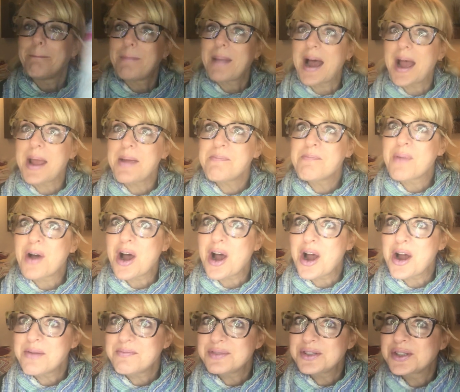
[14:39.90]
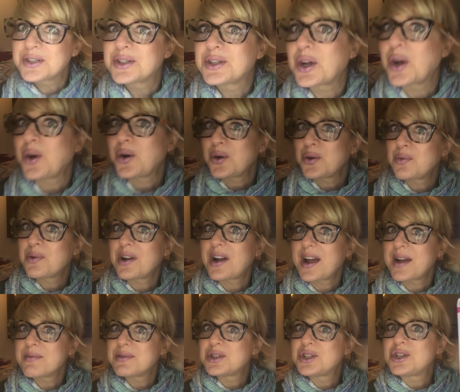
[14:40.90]
my mom sewed when
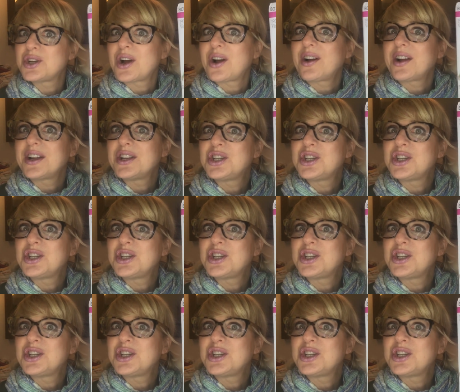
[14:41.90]
I was young,